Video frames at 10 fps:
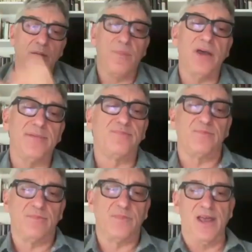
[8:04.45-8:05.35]
But
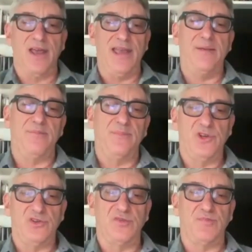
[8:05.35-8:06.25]
I am
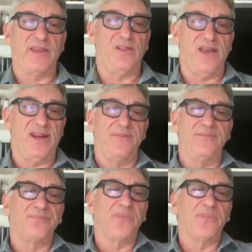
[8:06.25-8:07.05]
just speculating.